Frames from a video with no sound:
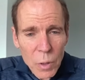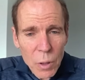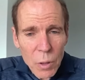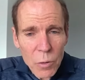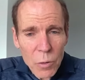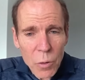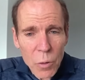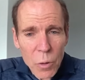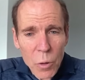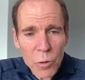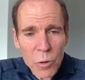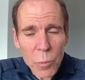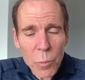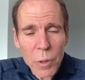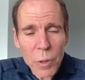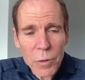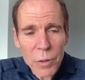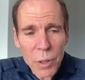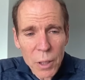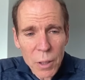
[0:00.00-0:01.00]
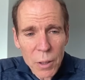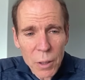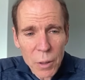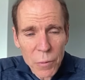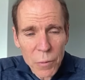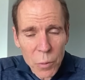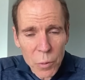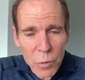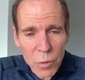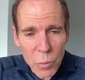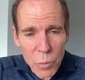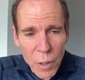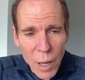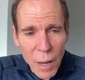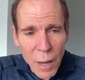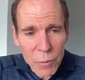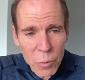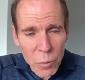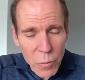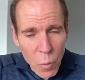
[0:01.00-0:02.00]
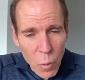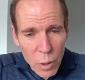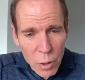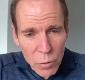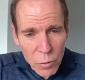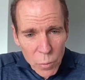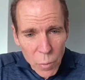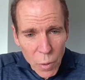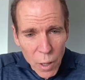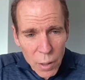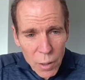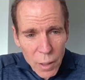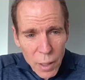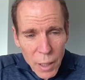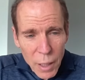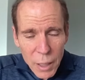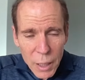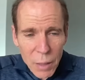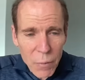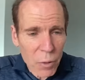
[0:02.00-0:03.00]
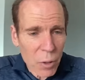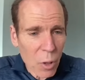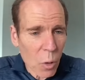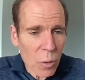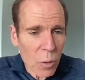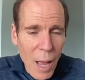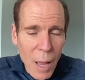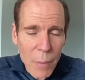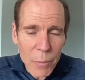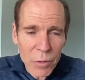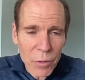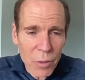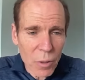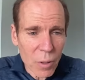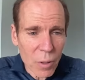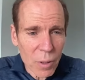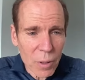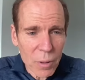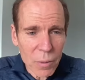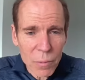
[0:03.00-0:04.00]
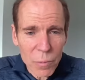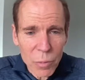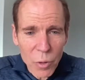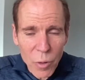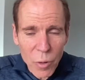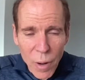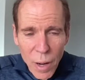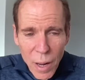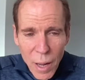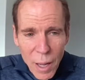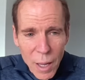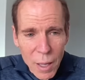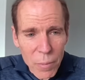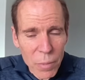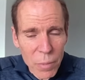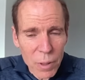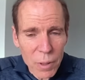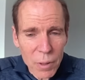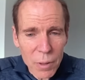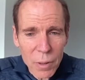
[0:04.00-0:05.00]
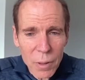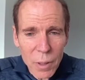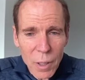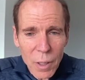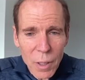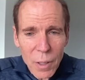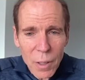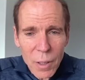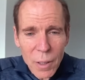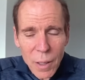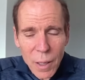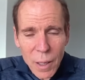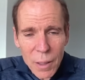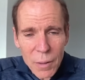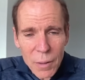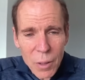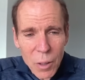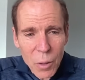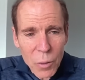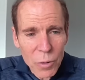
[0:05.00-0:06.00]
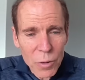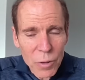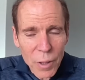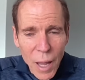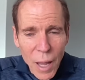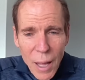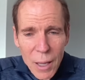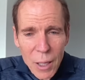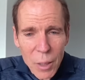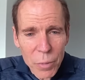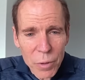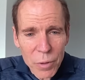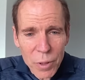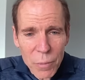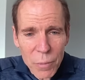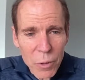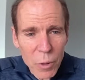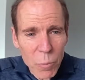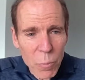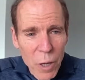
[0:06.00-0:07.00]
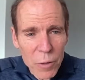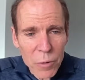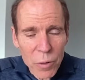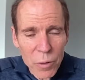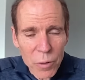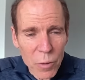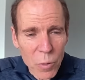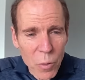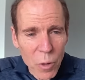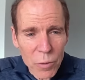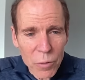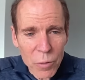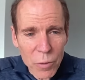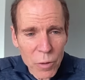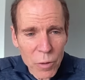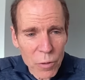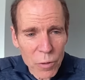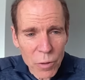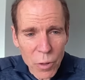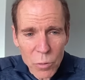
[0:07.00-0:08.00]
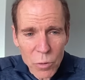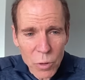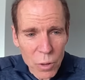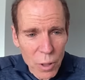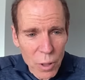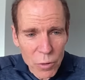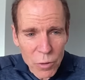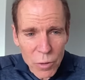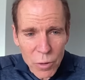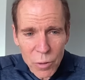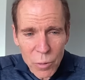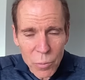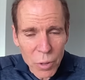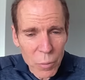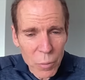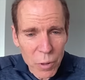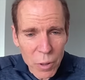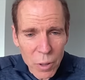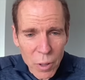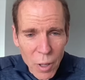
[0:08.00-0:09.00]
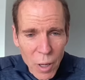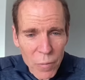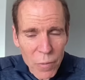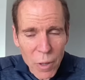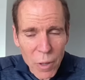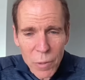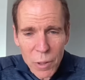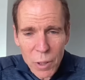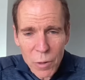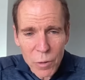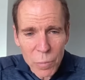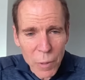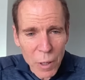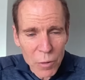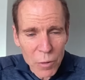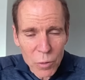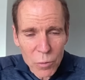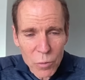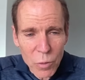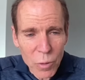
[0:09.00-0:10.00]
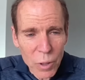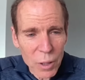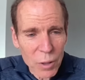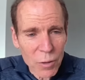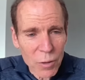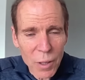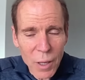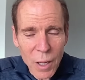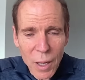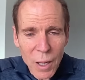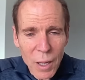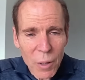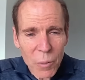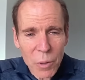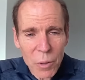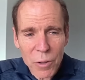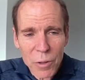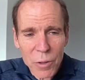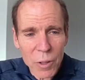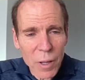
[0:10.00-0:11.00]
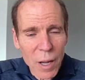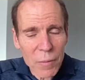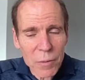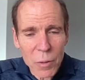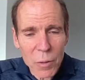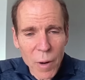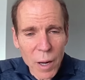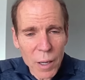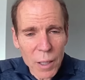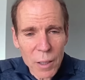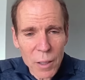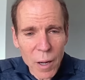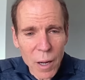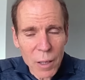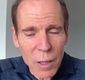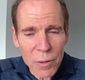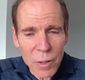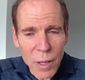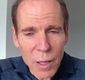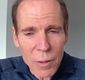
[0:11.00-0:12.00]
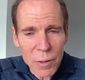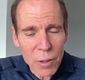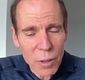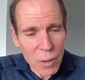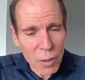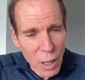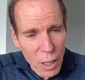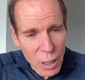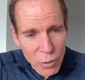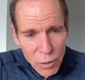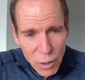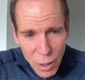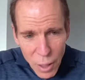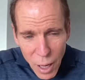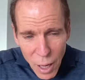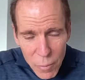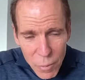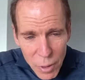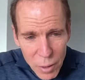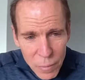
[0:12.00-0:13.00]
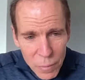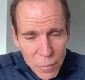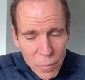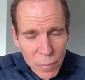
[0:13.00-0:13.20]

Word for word: So those are particularly foods that we have to avoid as well. Even though lobster and crab and and you know scallops and mussels and oysters are so delicious and people love them and they're special treats, we still have to recognize that in today's climate,